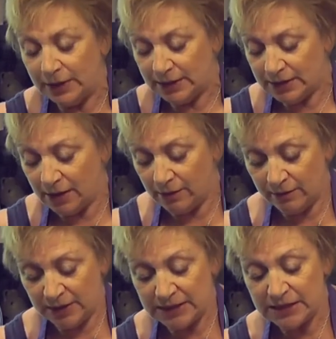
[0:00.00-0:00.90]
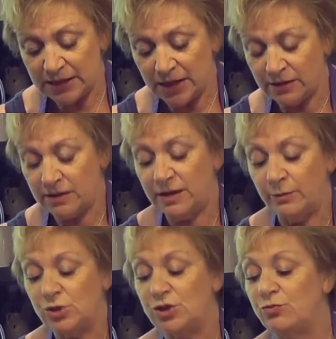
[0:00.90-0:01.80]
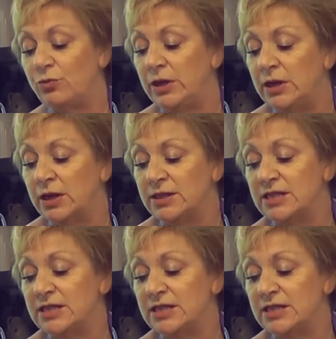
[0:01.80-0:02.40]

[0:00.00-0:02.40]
So this is another thing which is really nice.